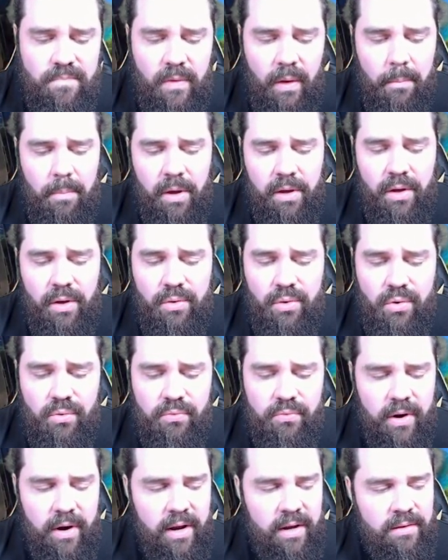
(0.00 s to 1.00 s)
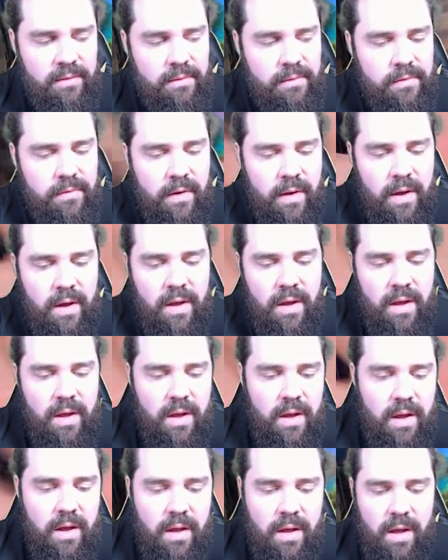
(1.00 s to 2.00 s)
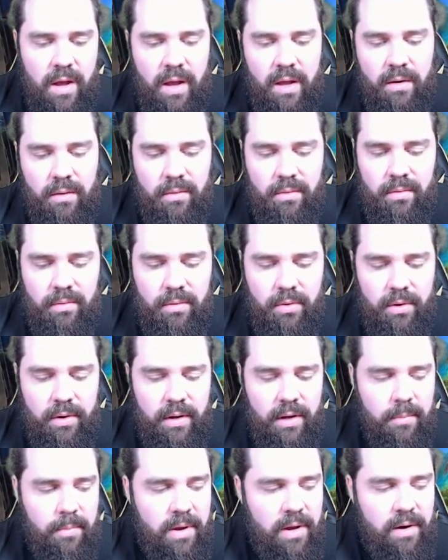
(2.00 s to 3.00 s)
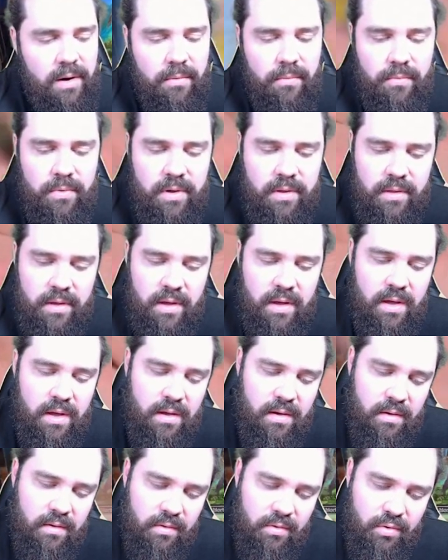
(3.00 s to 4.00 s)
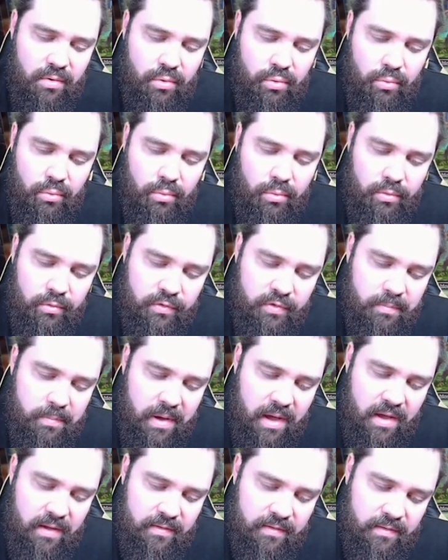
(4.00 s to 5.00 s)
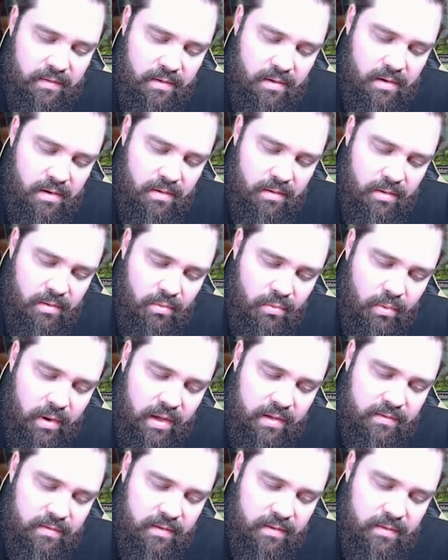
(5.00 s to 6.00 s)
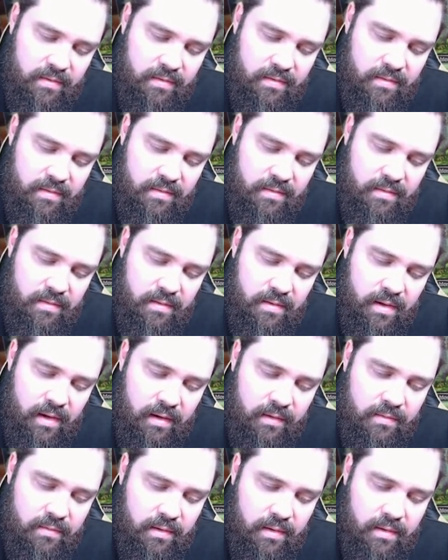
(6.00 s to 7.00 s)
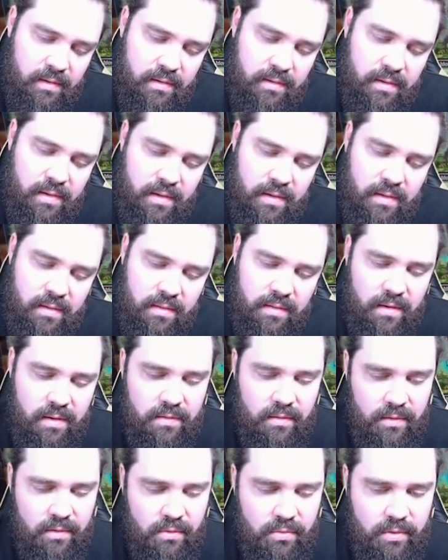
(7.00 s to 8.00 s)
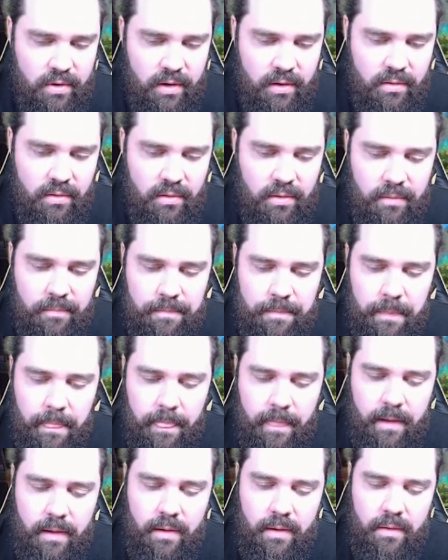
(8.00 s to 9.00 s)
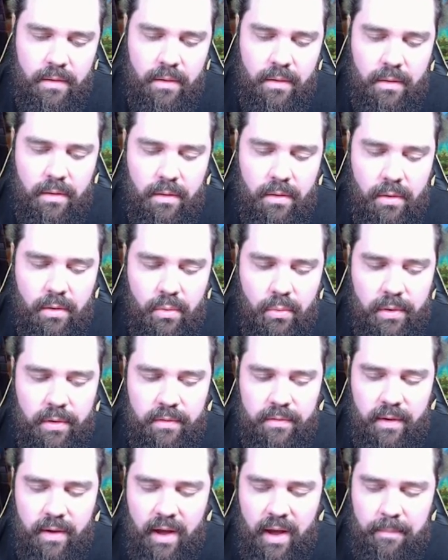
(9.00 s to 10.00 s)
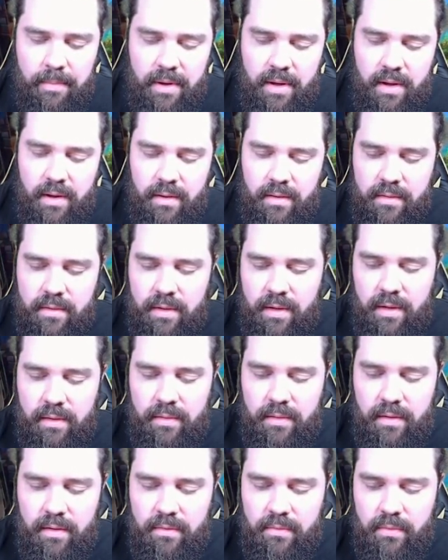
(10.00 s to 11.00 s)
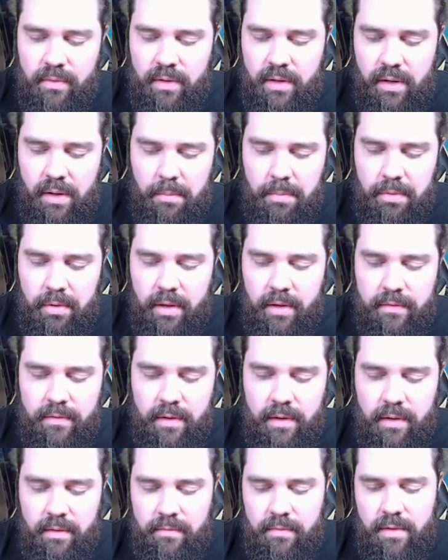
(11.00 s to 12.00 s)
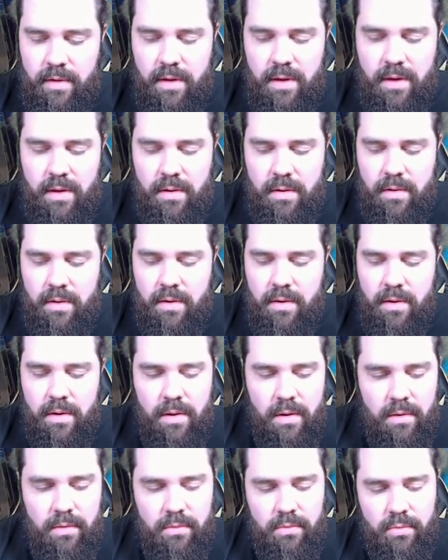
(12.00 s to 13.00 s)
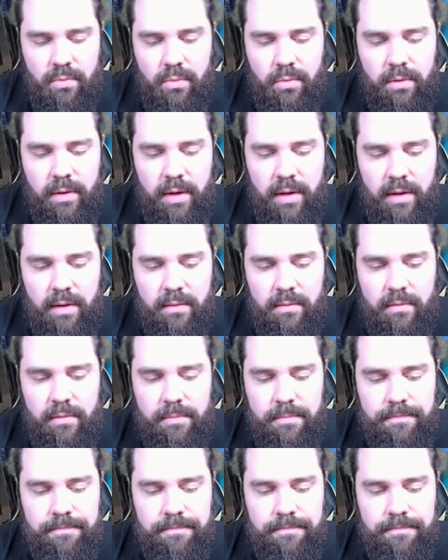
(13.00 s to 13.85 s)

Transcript: making new friends, and learning about a really cool space. Oh, Oasis. Excellent. These are critical. Always happy to get these. We're going to need a playset of the dual lands.